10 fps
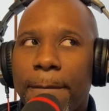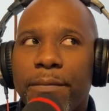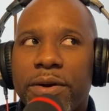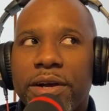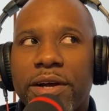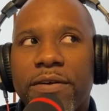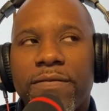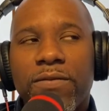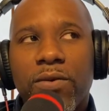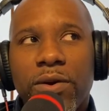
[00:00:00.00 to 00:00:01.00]
But
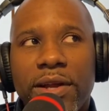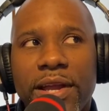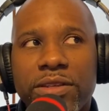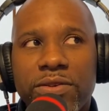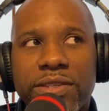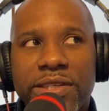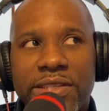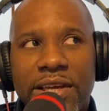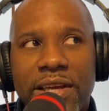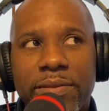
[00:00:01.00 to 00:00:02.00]
for entrance
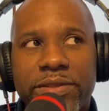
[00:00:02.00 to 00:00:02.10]
exam